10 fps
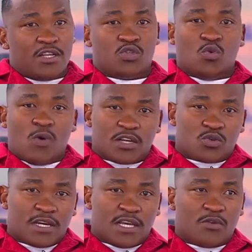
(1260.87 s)
is to work
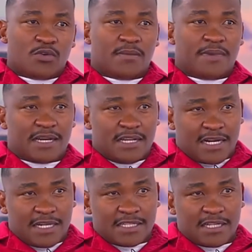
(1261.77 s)
together with the bargaining
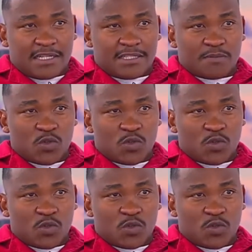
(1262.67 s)
councils,